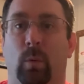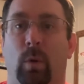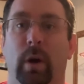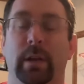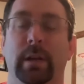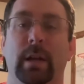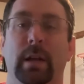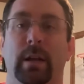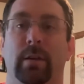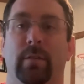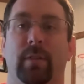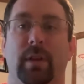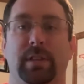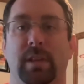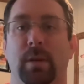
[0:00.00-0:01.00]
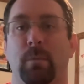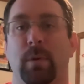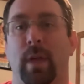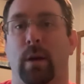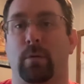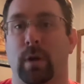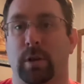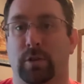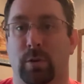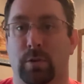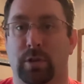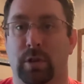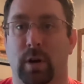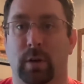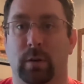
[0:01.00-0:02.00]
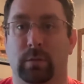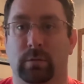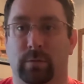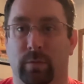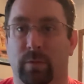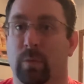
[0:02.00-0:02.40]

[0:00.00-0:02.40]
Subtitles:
one, they sent me that retro shirt,